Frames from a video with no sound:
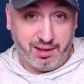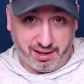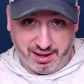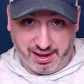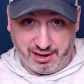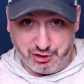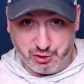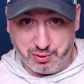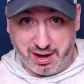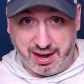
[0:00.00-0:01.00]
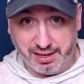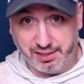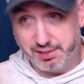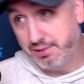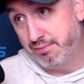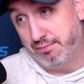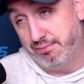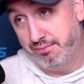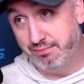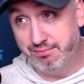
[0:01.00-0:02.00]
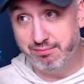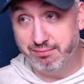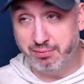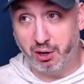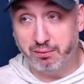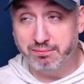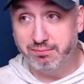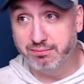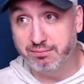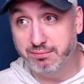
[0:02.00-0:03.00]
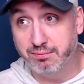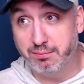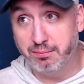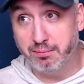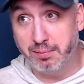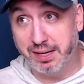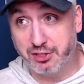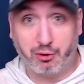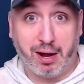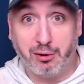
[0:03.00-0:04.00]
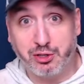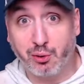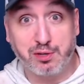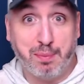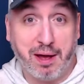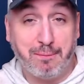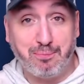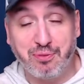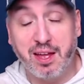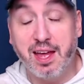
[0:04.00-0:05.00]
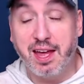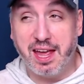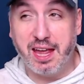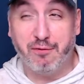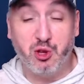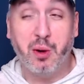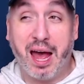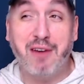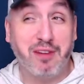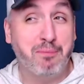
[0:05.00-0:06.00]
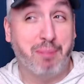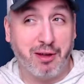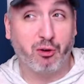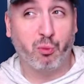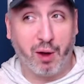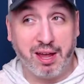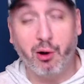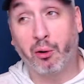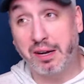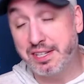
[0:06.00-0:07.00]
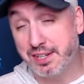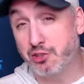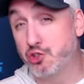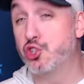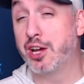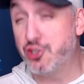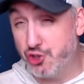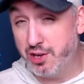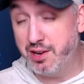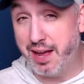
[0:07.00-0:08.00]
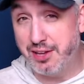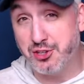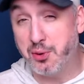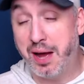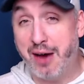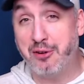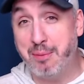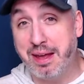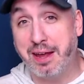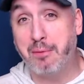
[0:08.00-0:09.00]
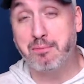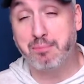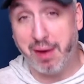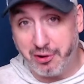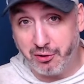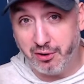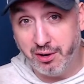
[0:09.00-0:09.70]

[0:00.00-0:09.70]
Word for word: and you guys, you know, it's a crowdsource bet. If you have a better way or a suggestion as to how to make it better,